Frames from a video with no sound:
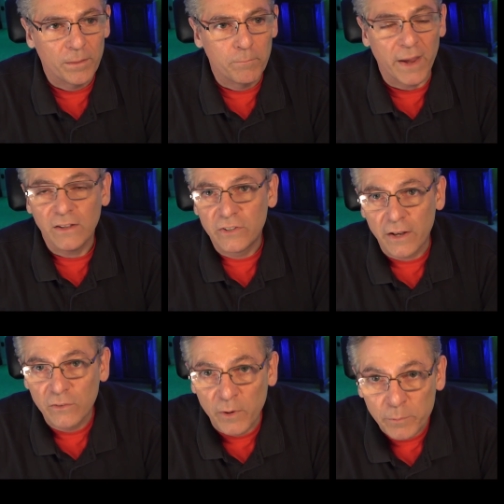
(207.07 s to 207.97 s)
Main
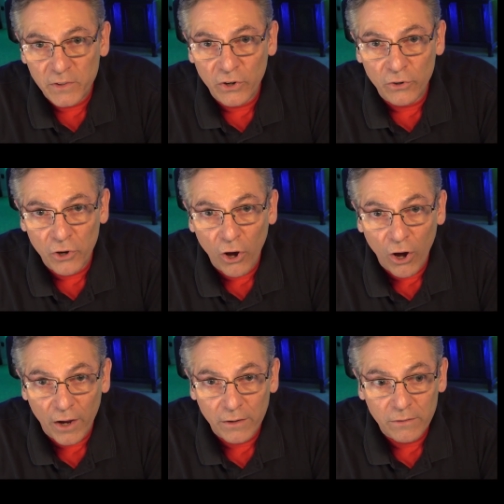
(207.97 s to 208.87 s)
settings must be turned
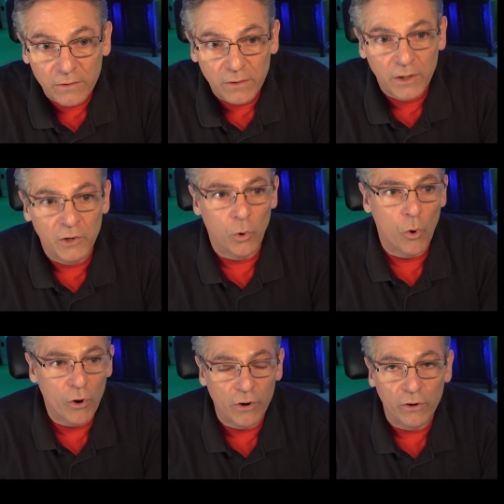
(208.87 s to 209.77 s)
on in
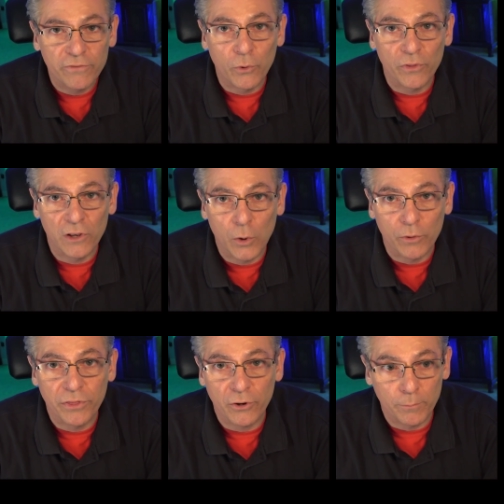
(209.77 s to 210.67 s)
order for the lower
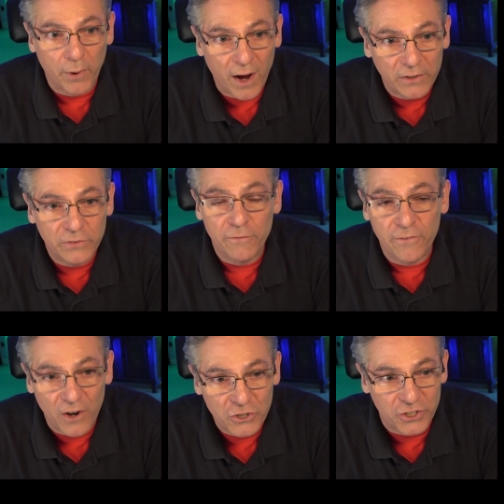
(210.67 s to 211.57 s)
third box to
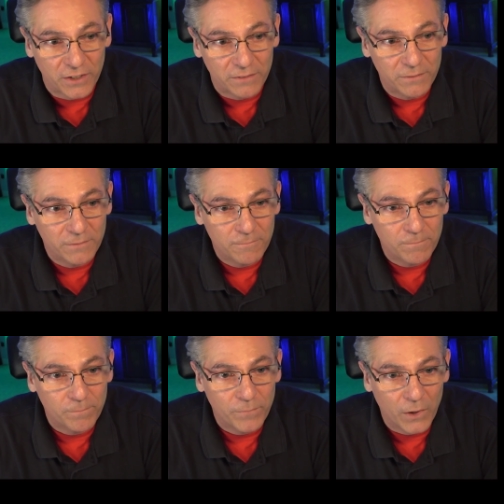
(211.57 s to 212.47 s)
function.
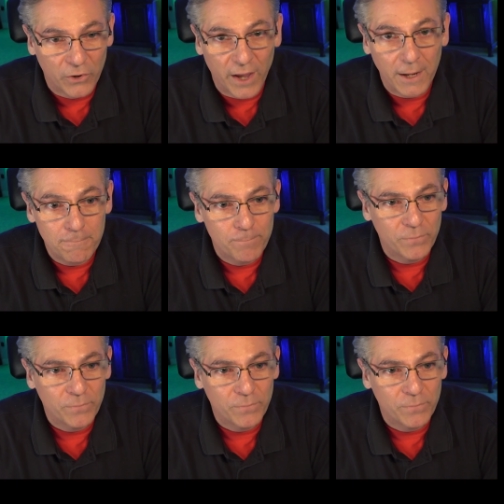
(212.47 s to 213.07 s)
Okay?